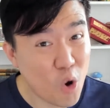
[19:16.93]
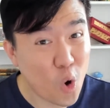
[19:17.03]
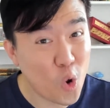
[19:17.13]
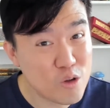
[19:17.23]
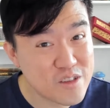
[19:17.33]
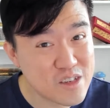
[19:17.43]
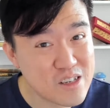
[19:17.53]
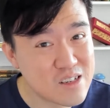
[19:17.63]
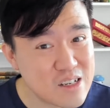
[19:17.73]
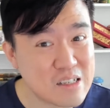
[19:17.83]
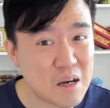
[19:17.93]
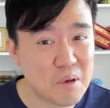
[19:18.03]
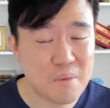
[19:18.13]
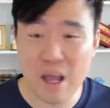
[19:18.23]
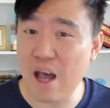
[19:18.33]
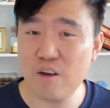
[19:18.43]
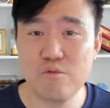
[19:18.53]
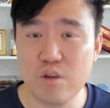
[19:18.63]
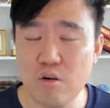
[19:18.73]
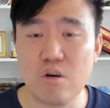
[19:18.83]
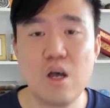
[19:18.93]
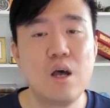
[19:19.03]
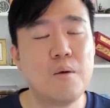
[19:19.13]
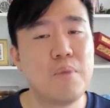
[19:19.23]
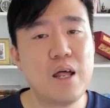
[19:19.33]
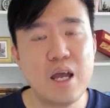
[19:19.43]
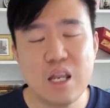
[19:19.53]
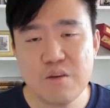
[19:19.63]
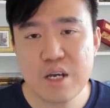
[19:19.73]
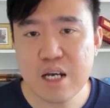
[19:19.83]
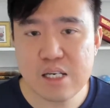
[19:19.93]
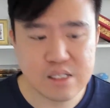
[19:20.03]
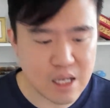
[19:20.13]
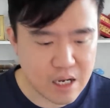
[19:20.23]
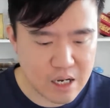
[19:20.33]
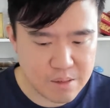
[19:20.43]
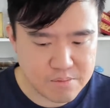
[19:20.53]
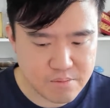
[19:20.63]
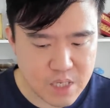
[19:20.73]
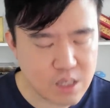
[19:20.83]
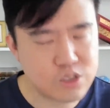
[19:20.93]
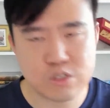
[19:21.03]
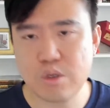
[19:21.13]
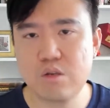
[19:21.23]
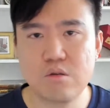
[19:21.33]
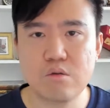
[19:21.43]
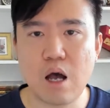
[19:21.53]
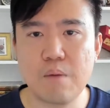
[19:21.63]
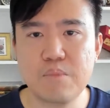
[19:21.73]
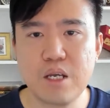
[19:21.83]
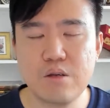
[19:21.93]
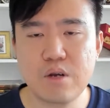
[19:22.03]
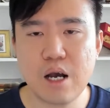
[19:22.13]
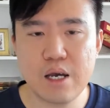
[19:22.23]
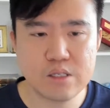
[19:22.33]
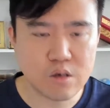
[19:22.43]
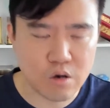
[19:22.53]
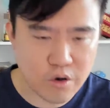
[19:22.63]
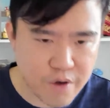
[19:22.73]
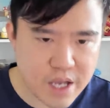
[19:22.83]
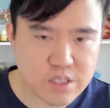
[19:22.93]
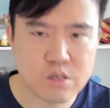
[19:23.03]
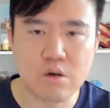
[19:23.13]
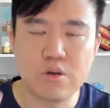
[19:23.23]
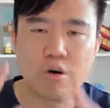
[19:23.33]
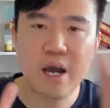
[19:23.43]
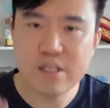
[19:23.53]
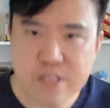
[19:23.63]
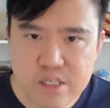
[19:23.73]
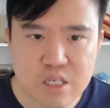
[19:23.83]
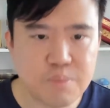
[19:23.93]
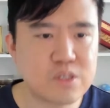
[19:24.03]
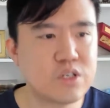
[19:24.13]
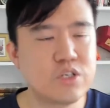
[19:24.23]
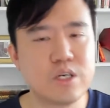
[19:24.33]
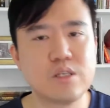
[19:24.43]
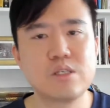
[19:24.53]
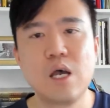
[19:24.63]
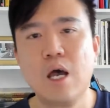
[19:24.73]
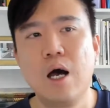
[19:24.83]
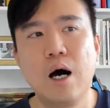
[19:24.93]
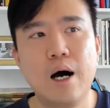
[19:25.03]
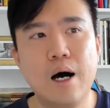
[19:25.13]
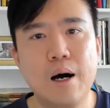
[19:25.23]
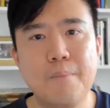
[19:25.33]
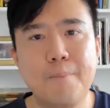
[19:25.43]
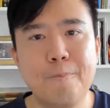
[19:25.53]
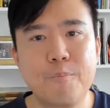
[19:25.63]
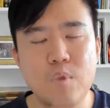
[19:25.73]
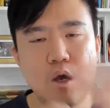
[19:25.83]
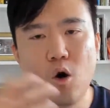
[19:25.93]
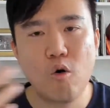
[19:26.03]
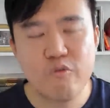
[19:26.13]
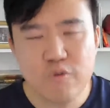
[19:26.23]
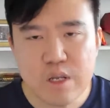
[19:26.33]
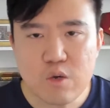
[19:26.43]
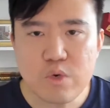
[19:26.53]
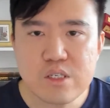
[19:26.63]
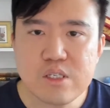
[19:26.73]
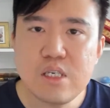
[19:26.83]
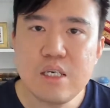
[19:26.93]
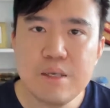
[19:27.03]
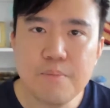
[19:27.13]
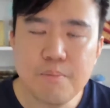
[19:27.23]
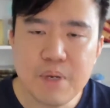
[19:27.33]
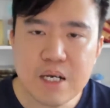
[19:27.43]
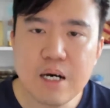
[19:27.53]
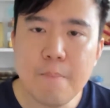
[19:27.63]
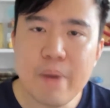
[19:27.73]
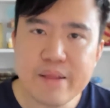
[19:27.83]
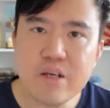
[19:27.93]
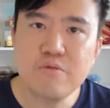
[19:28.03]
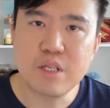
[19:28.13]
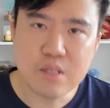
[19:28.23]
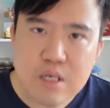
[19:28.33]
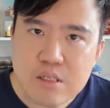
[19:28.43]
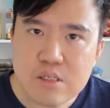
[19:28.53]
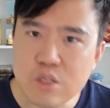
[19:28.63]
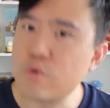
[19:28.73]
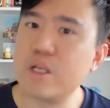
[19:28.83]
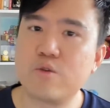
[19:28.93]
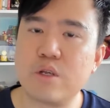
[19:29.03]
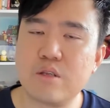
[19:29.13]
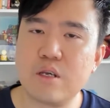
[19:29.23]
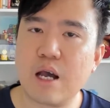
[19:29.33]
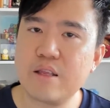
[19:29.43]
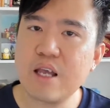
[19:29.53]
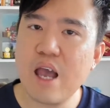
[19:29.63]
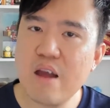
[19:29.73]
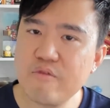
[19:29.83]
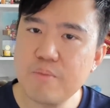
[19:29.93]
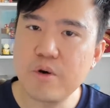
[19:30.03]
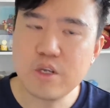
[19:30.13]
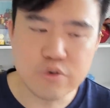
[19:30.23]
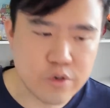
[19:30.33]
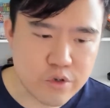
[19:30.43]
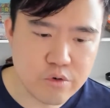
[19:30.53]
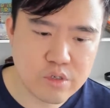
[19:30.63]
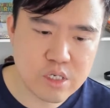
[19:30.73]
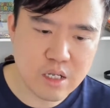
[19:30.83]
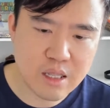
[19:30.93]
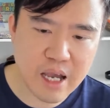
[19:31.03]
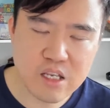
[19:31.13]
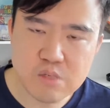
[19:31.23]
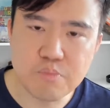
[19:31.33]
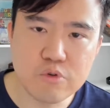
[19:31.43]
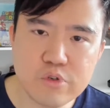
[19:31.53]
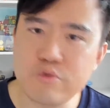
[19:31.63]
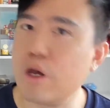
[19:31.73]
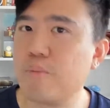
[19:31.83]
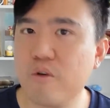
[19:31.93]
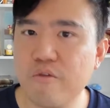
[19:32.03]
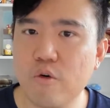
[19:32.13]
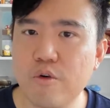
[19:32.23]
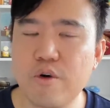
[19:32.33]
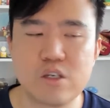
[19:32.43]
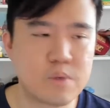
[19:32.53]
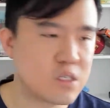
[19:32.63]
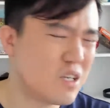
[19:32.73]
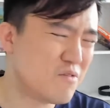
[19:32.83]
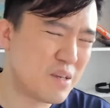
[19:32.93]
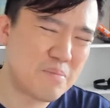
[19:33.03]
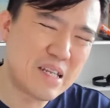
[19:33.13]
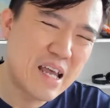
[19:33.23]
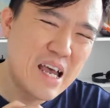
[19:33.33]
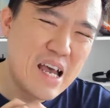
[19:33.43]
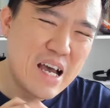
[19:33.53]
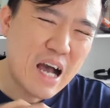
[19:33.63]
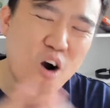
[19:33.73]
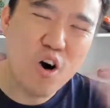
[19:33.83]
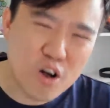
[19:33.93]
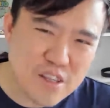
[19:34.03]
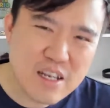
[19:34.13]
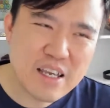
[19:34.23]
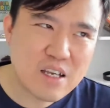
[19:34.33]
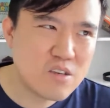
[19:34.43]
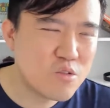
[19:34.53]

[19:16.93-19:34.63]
alt season is coming back. I don't know. But anyway, guys, just wanted to update you guys. Congrats on your XTZ positions. Hopefully we see bigger, better returns in 2020. I think everybody could use a nice boost to their portfolio, especially if they've been hodling.